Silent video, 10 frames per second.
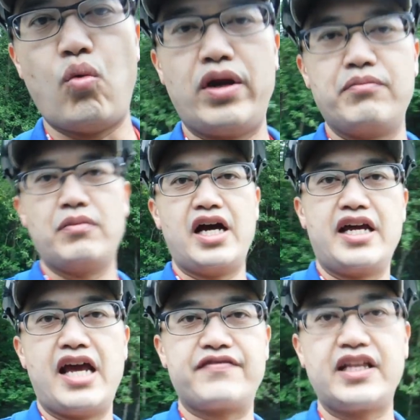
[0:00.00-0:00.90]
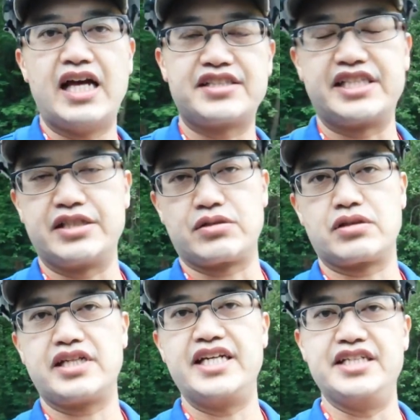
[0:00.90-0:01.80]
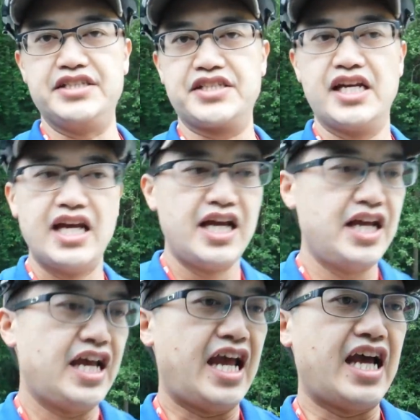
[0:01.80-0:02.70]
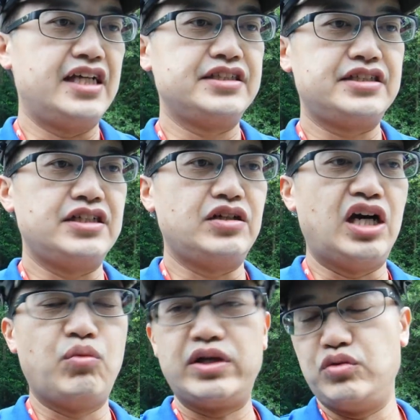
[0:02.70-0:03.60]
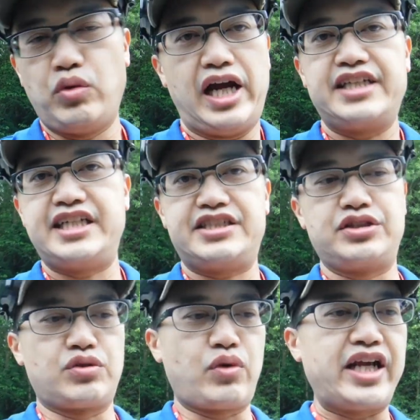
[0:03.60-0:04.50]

what my F-class gear is and what I take to the